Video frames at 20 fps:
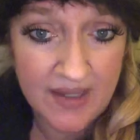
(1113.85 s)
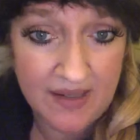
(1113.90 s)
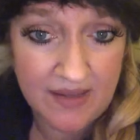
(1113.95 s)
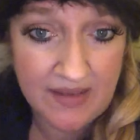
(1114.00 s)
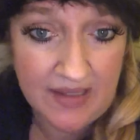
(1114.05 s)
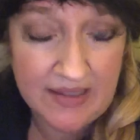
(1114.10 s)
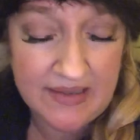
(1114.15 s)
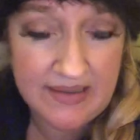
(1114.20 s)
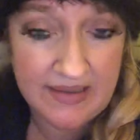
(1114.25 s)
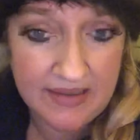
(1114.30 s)

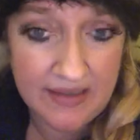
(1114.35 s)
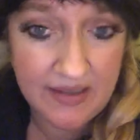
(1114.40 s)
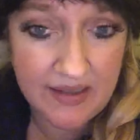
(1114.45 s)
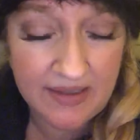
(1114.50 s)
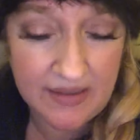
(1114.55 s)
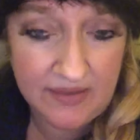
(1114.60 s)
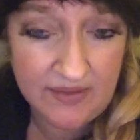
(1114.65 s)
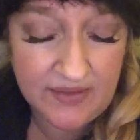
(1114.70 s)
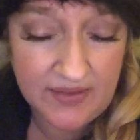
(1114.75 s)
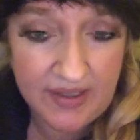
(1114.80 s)
I
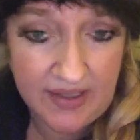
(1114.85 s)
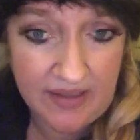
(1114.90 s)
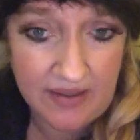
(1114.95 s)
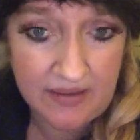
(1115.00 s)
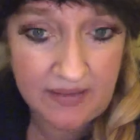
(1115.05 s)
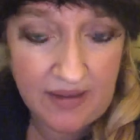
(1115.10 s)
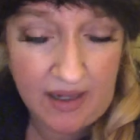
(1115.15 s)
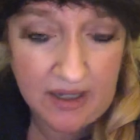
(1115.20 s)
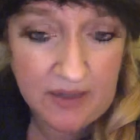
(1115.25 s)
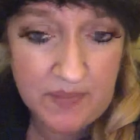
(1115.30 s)
don't think a
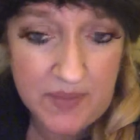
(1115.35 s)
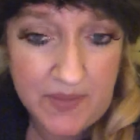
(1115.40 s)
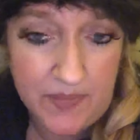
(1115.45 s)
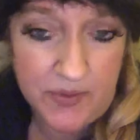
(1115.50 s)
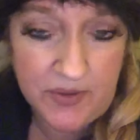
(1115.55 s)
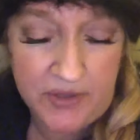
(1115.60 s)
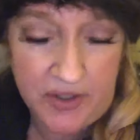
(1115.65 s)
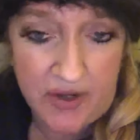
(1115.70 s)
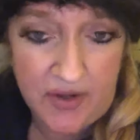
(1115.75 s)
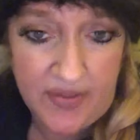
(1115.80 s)
lot of
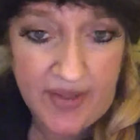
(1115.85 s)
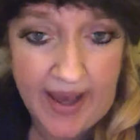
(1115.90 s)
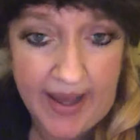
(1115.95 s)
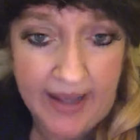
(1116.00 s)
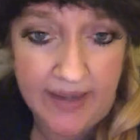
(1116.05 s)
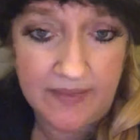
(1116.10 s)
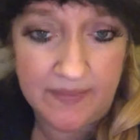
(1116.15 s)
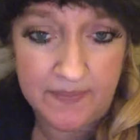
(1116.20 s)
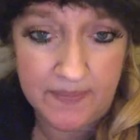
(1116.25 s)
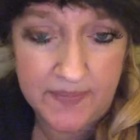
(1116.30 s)
people know that,
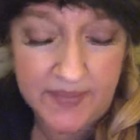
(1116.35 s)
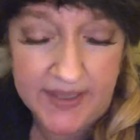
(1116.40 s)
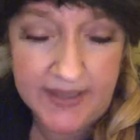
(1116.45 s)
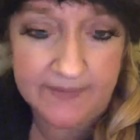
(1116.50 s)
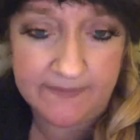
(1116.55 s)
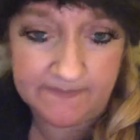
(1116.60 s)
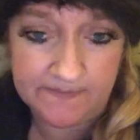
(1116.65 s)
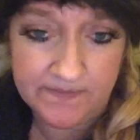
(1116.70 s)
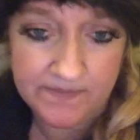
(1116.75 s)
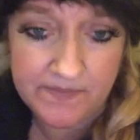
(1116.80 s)
but
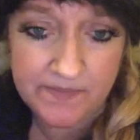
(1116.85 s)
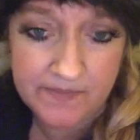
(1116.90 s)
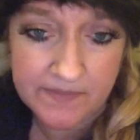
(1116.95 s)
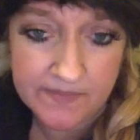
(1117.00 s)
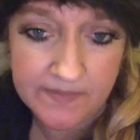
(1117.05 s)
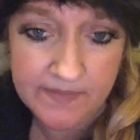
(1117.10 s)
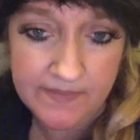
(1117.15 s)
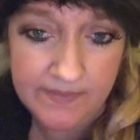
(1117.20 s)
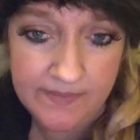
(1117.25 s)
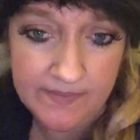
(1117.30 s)

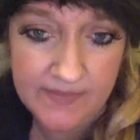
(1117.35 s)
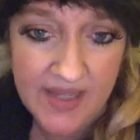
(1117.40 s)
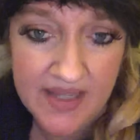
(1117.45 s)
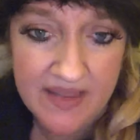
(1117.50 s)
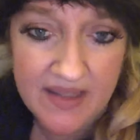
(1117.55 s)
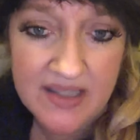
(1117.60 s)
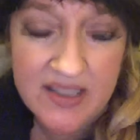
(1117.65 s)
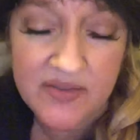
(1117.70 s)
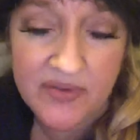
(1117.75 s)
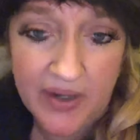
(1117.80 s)

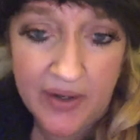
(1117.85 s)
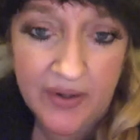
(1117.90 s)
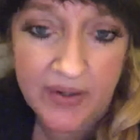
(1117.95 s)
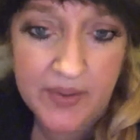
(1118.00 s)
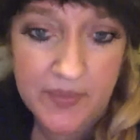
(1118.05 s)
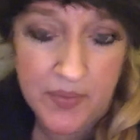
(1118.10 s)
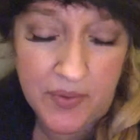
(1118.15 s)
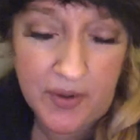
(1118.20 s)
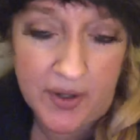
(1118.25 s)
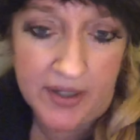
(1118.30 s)
that's very
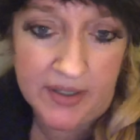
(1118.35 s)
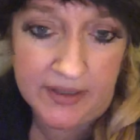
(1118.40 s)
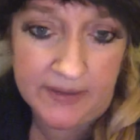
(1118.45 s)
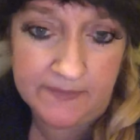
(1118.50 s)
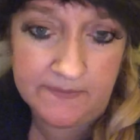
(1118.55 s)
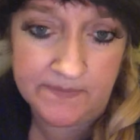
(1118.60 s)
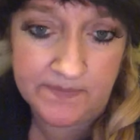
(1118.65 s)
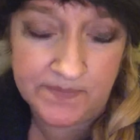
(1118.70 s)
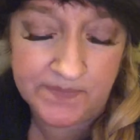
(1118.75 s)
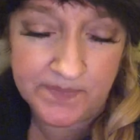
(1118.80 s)
important.
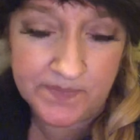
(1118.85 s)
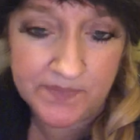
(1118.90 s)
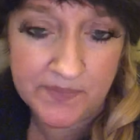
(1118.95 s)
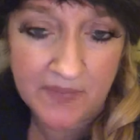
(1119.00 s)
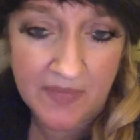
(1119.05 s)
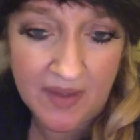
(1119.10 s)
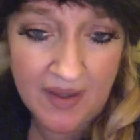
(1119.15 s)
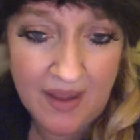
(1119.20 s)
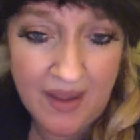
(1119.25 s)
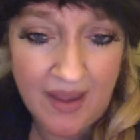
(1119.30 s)

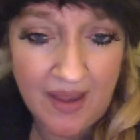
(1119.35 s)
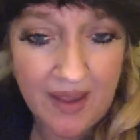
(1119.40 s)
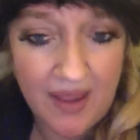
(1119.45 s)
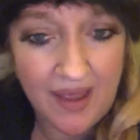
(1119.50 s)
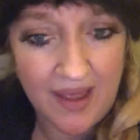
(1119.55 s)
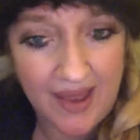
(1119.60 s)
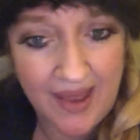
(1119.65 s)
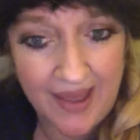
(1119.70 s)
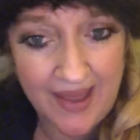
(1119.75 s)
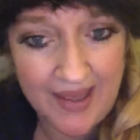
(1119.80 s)

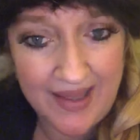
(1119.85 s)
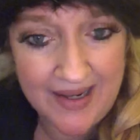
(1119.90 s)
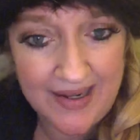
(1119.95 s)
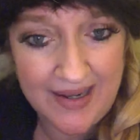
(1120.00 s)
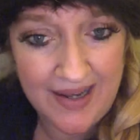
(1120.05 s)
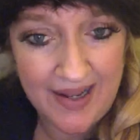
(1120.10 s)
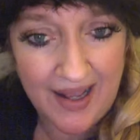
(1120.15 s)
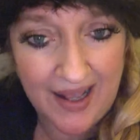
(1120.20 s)
And